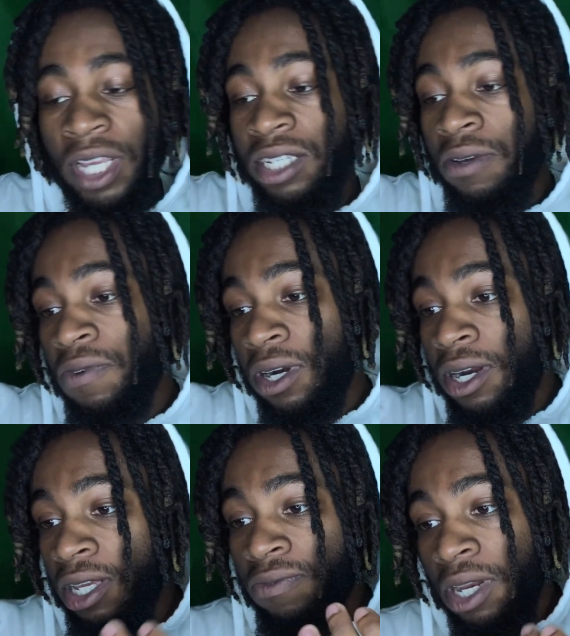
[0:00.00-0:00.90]
That's it for
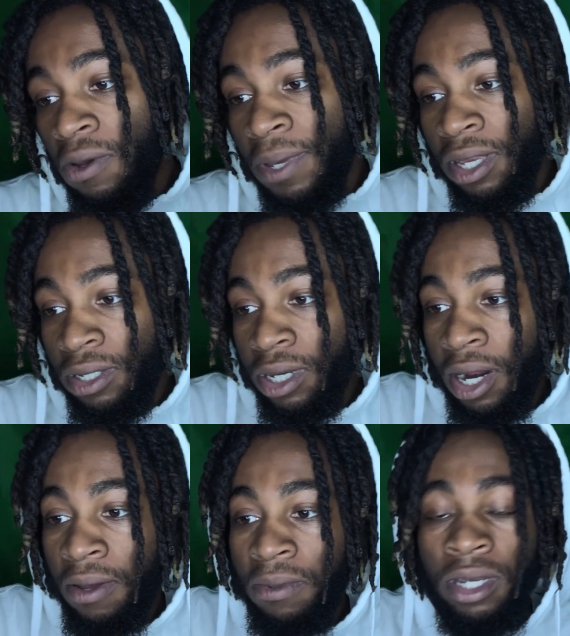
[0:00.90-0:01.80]
today's video, man. Shout
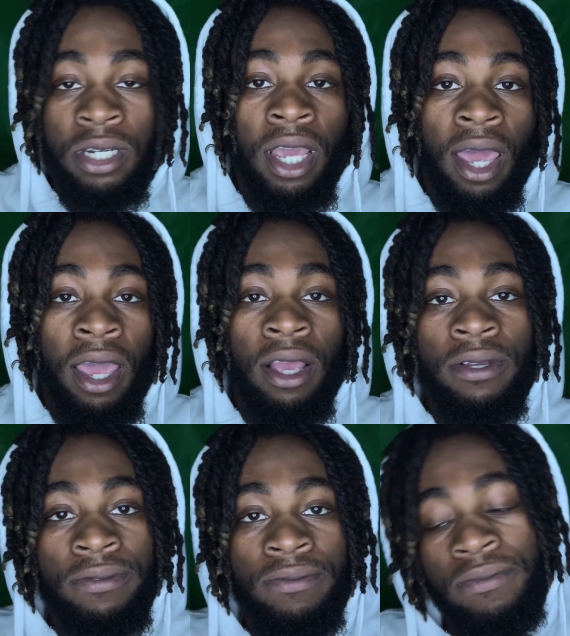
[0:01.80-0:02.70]
out to DJ at
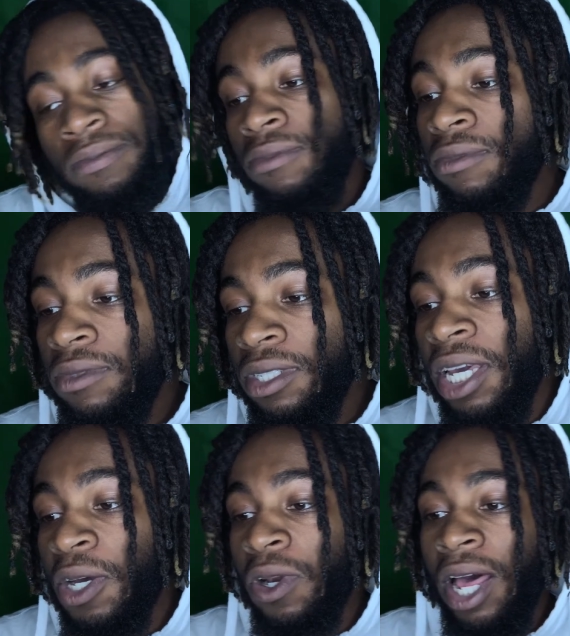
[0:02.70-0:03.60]
I
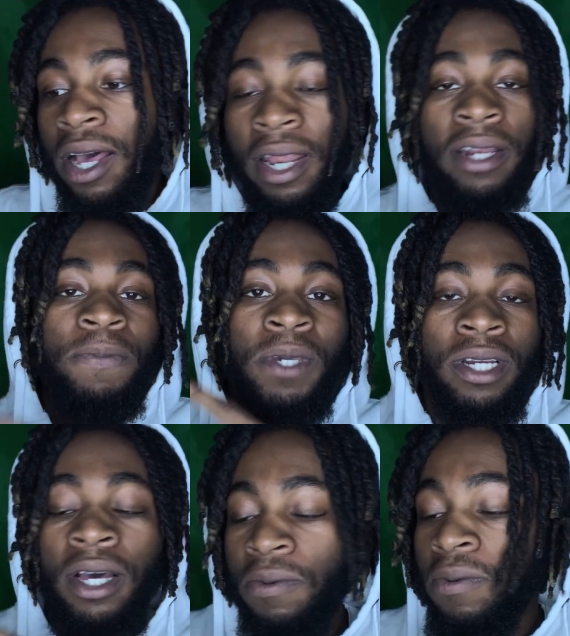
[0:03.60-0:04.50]
ain't gonna lie, I like to meet.
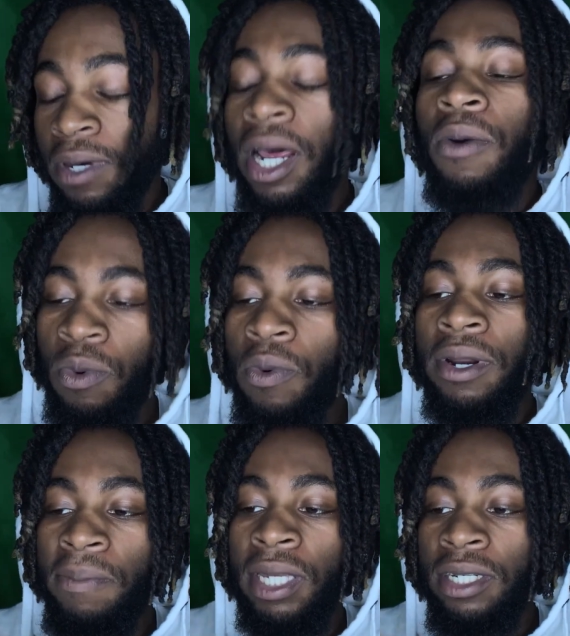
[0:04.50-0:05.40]
I would want, I would want
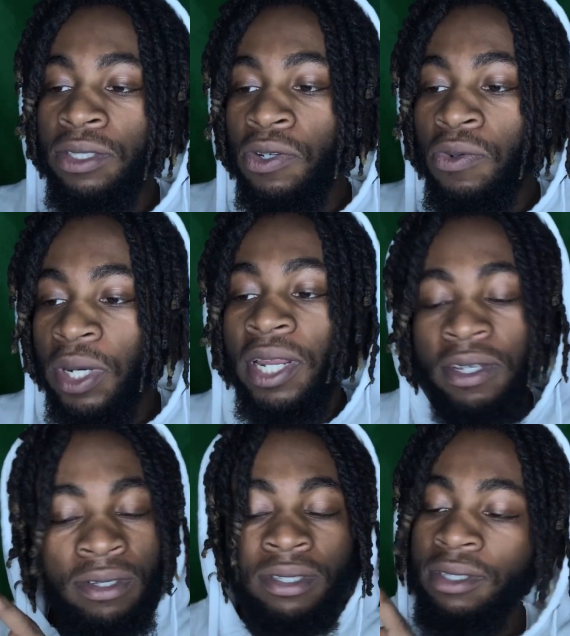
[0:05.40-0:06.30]
to meet this dude one day.
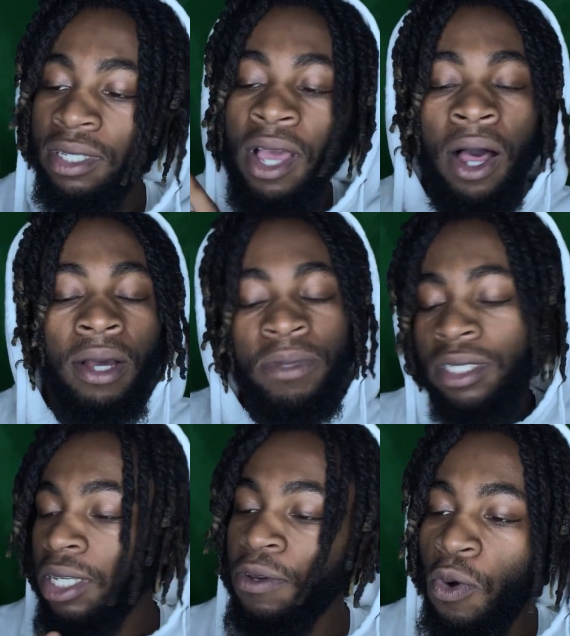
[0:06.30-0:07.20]
He, he calm. He
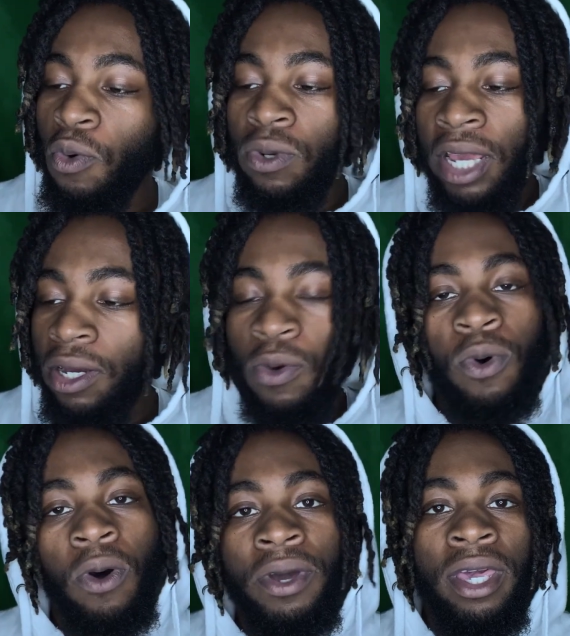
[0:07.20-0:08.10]
seem cool, like cool
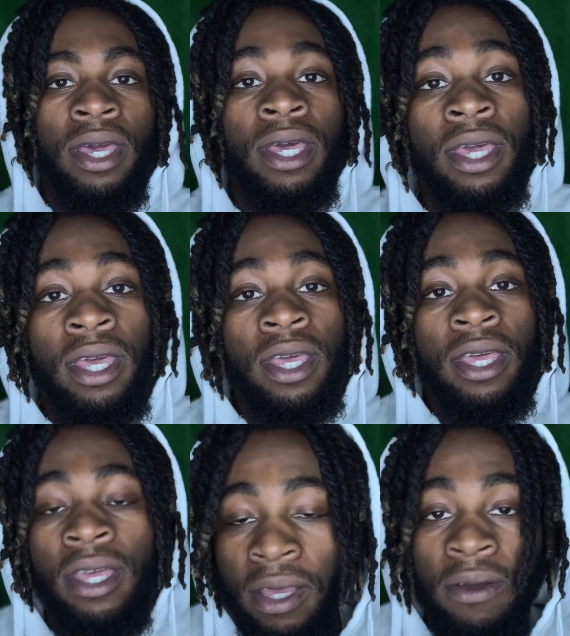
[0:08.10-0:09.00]
over here.
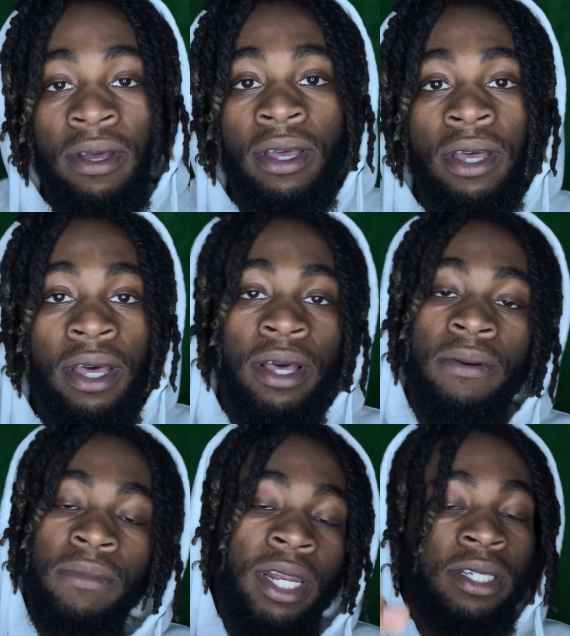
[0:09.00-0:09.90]

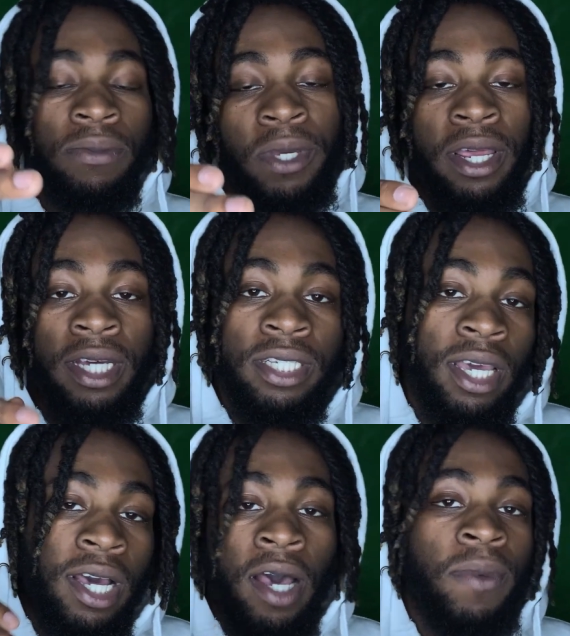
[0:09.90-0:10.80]
But listen, man, like I said,
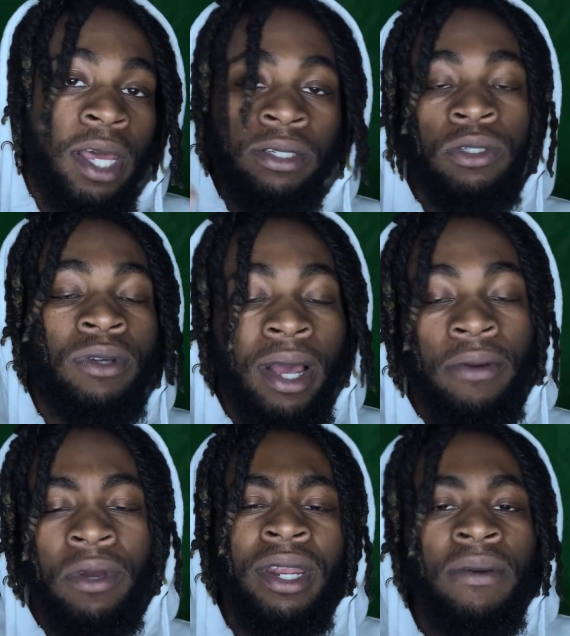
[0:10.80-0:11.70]
comment, like, subscribe,
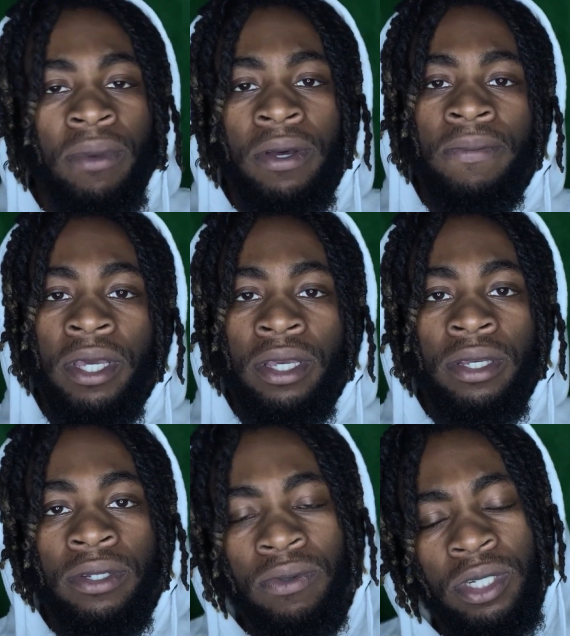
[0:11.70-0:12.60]
ring that bell, man.
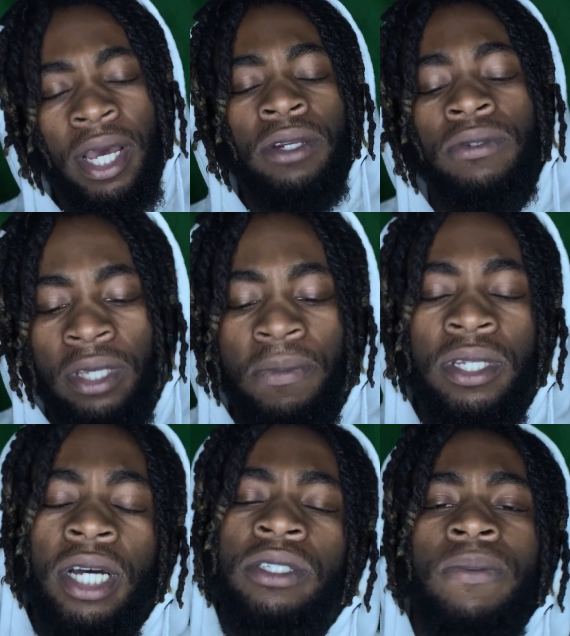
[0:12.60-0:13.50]
Do what you gotta do, keep it
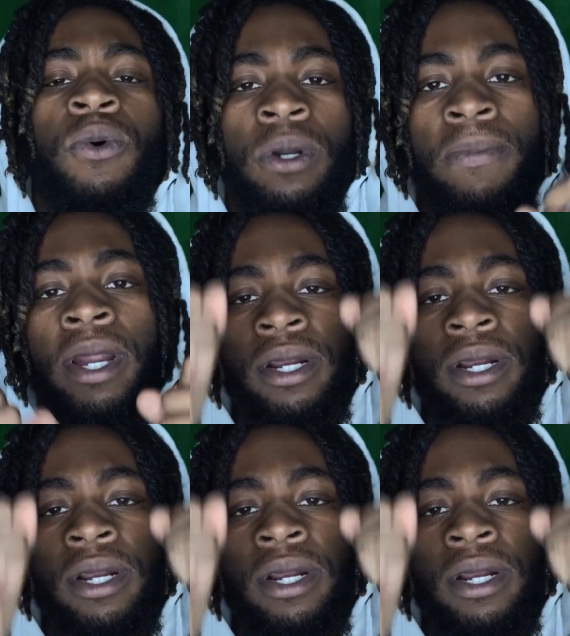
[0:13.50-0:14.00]
touched. The more the better.